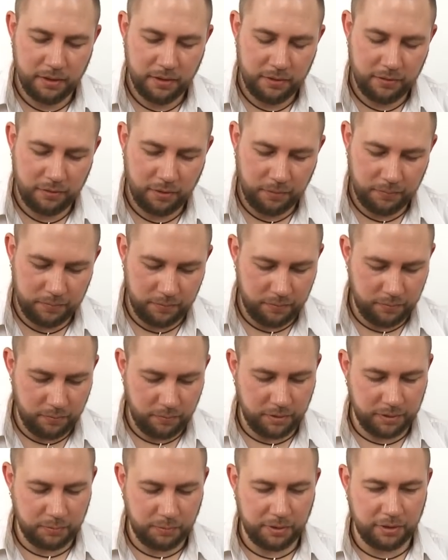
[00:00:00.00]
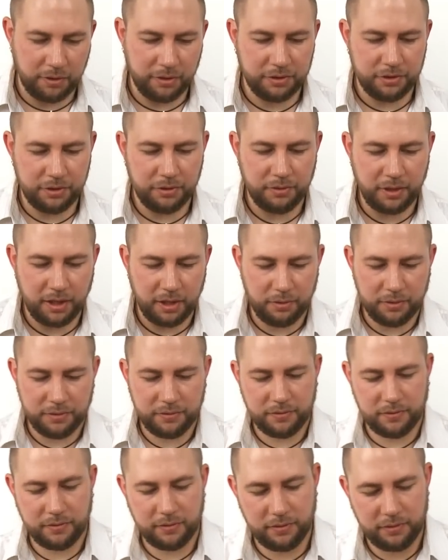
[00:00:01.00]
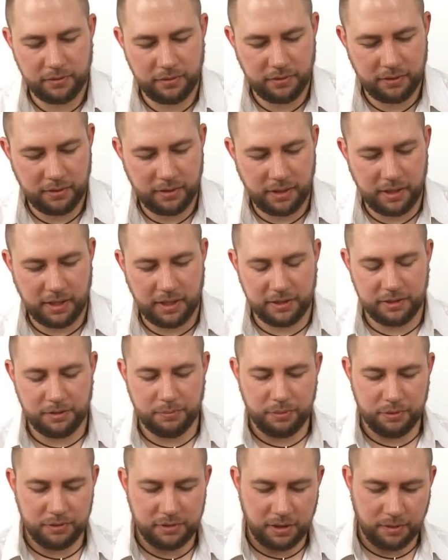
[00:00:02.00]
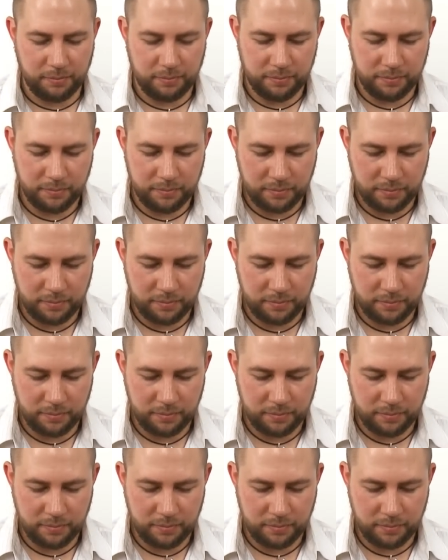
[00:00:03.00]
So what we're going to do now is I like to put some